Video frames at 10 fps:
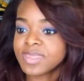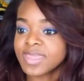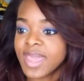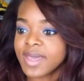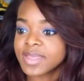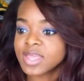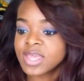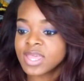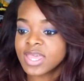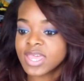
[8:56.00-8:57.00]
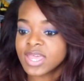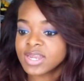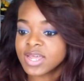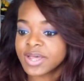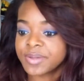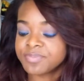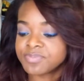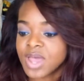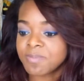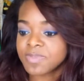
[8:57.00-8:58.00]
yeah. And
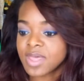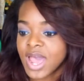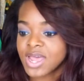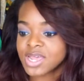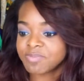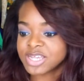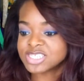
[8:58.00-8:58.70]
my